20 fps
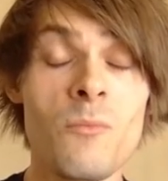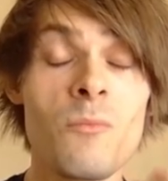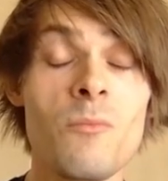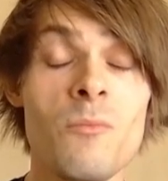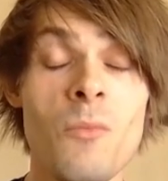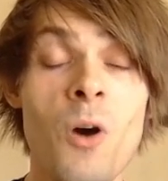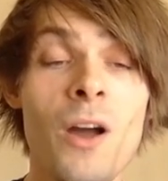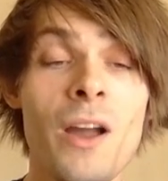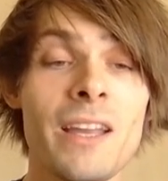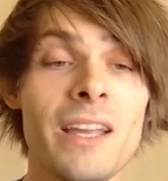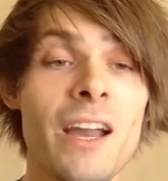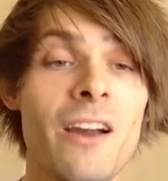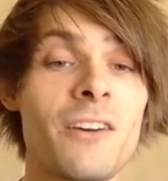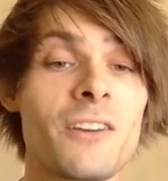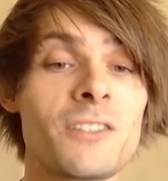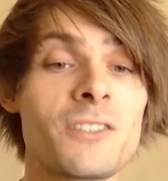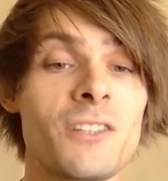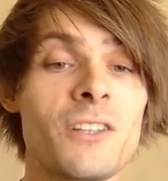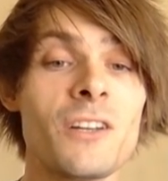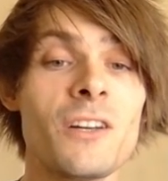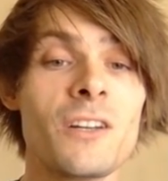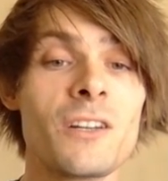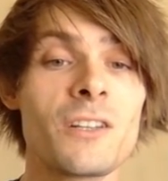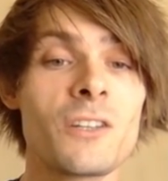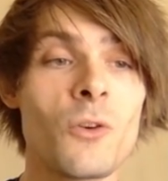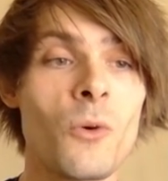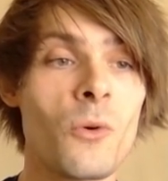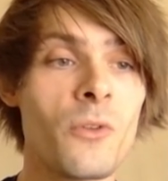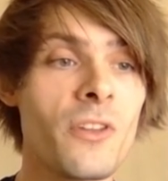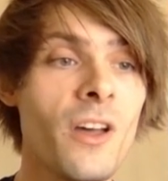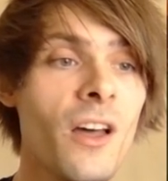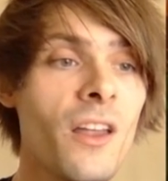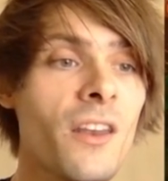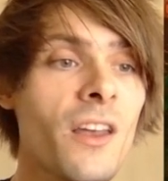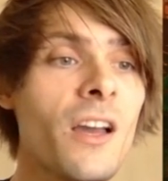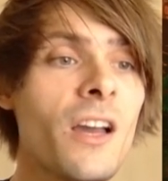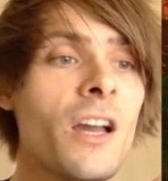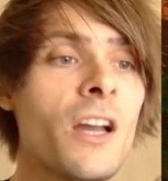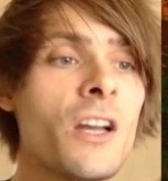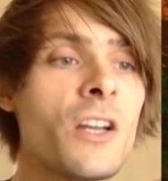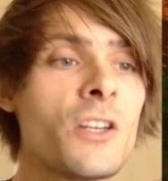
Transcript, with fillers: my character Korthana,